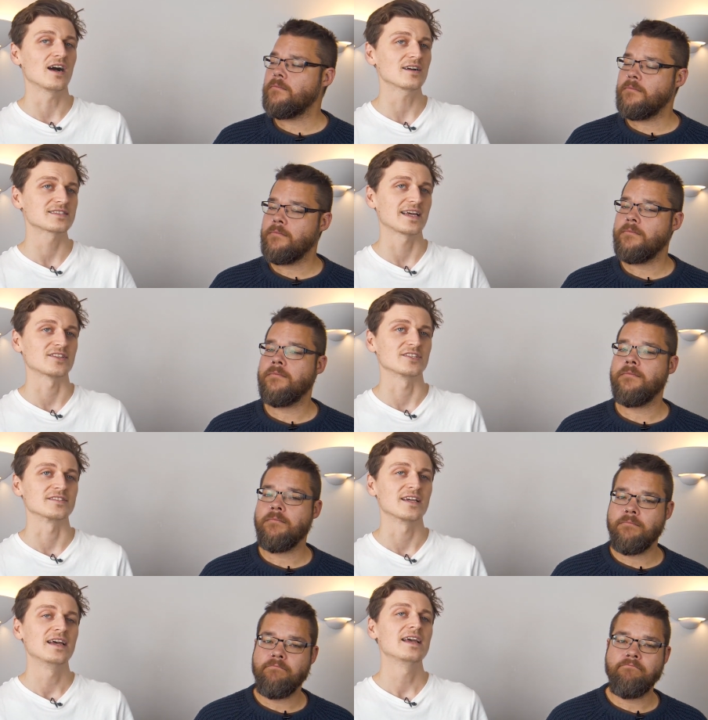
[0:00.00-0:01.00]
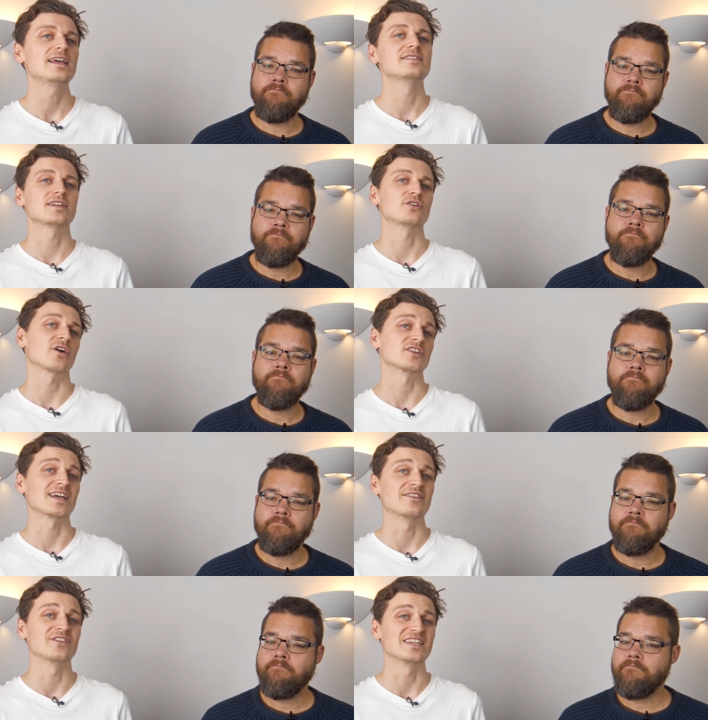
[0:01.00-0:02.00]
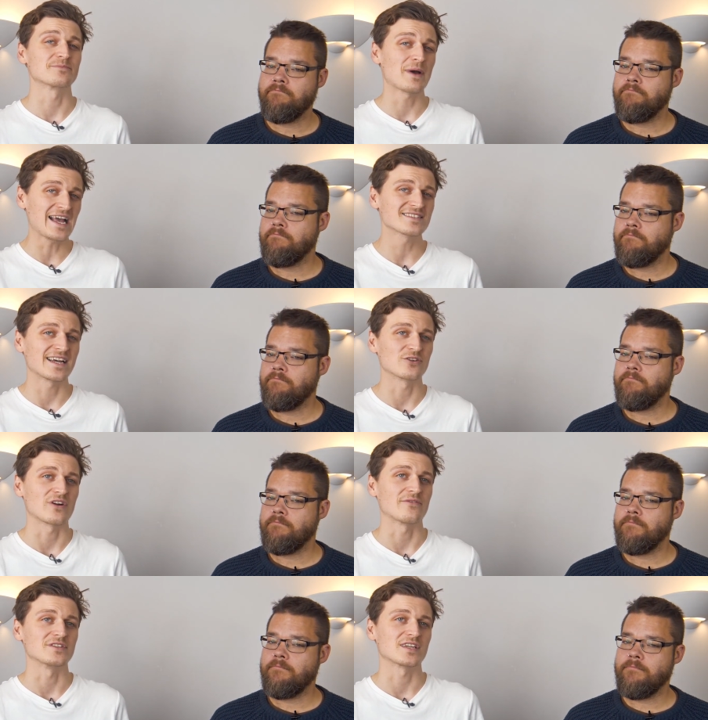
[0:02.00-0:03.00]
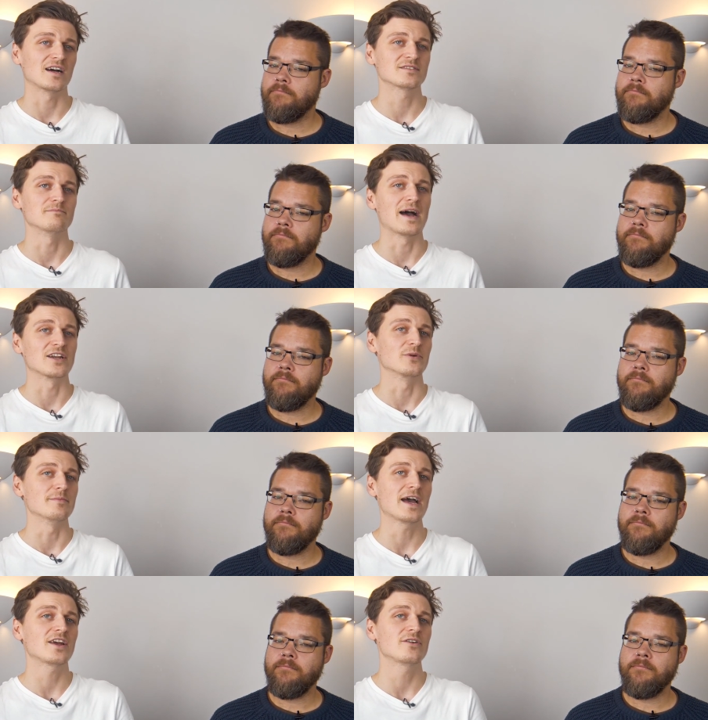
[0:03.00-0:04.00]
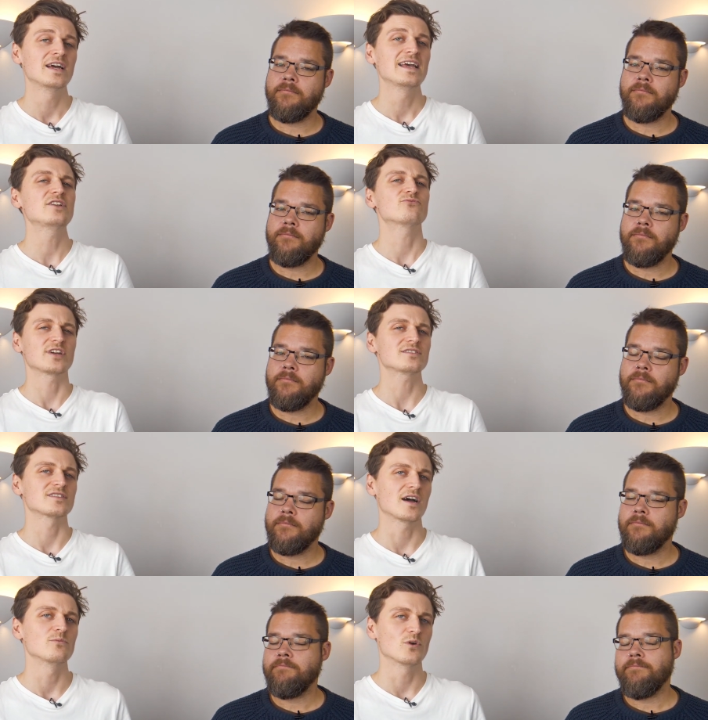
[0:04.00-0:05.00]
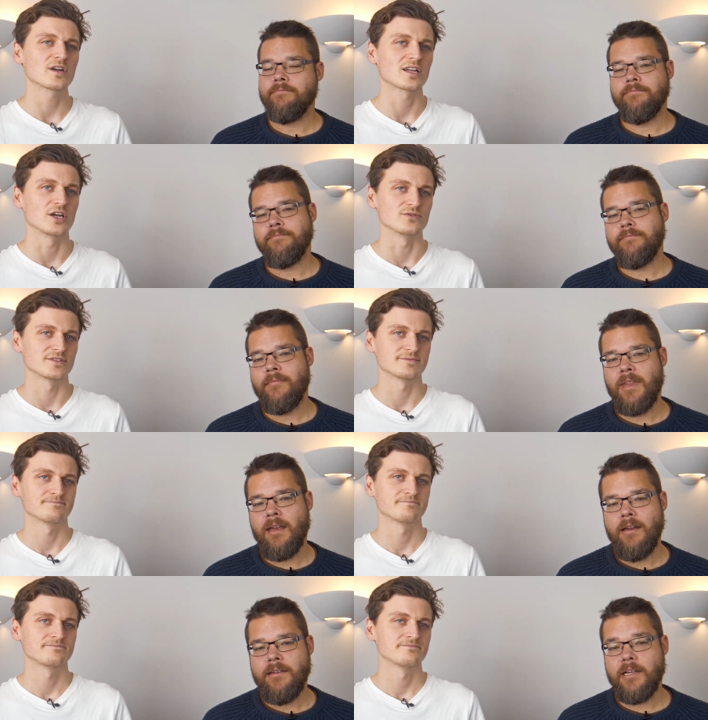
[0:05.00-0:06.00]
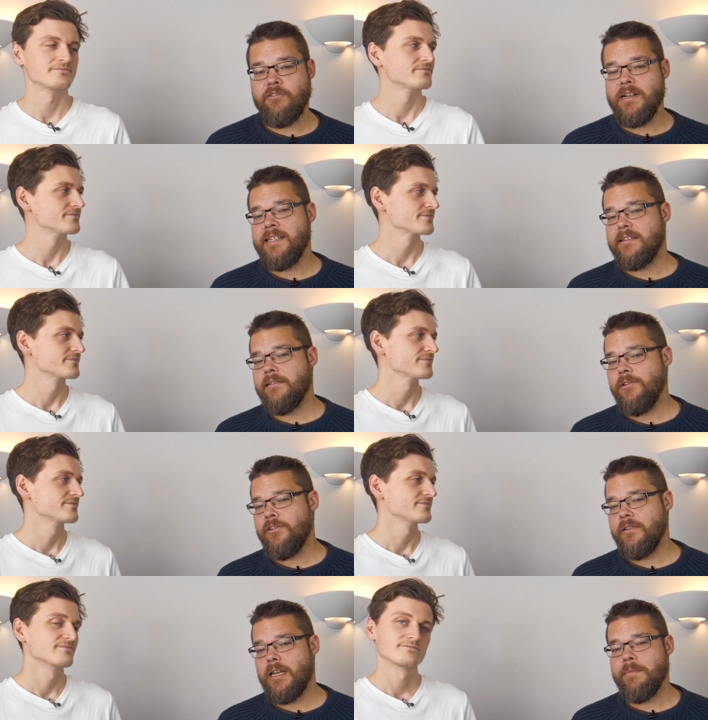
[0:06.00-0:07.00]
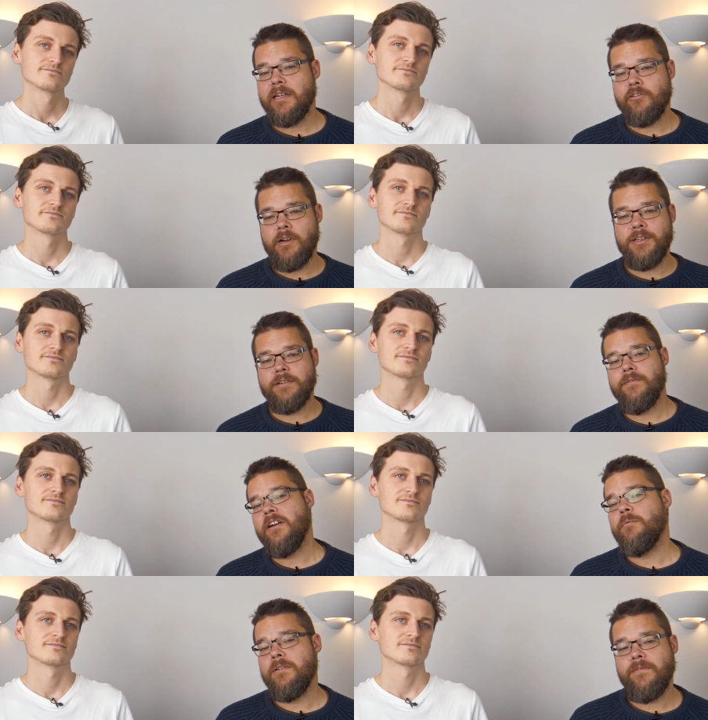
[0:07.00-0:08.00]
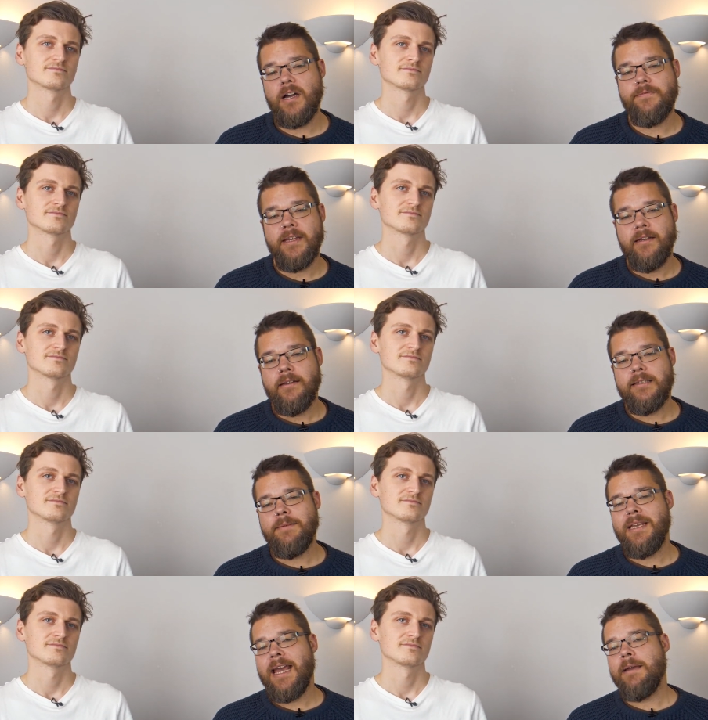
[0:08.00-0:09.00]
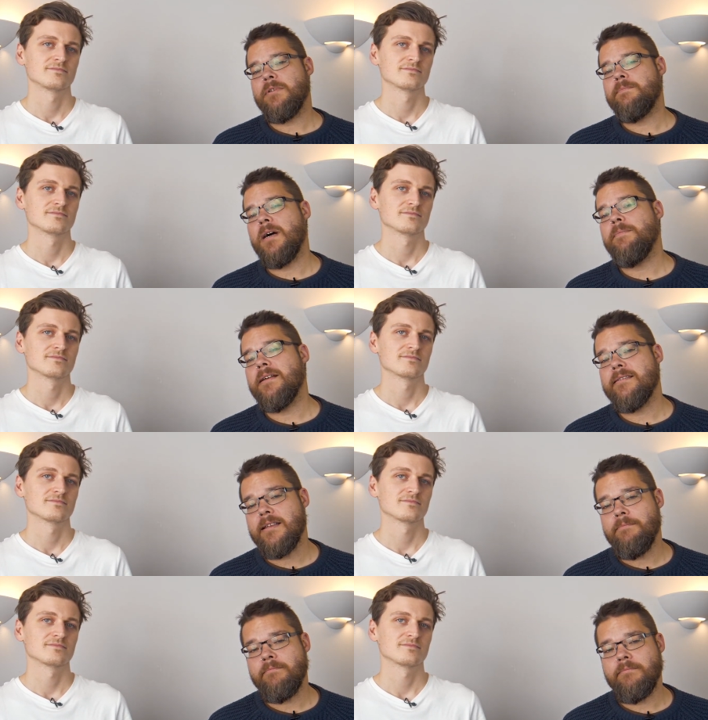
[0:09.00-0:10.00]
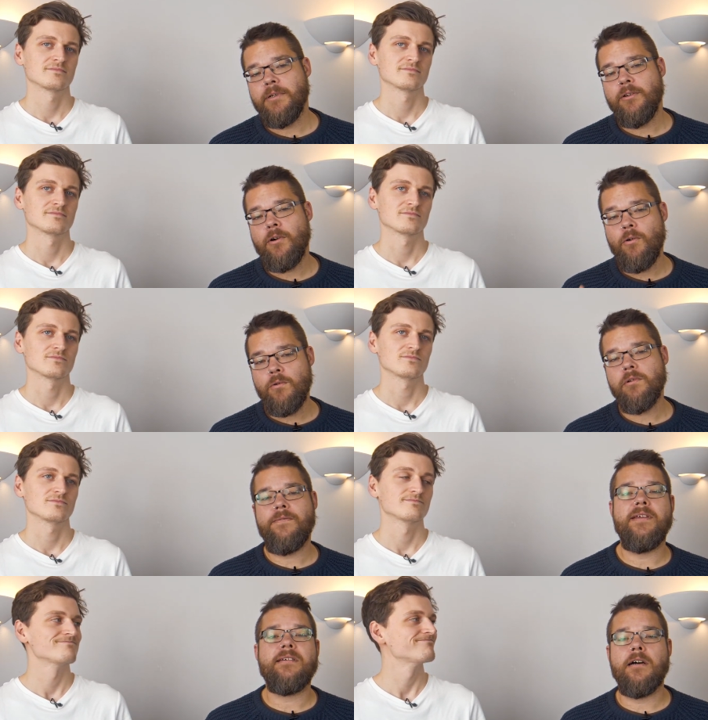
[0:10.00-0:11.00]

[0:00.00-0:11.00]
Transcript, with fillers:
Speaker 1: architectures, easily crushing NVIDIA's Pascal graphics cards mano-a-mano in real-time workloads.
Speaker 2: Yet Crytek's solution, coming in CryEngine 5.5, is seemingly able to bypass some, but not all of these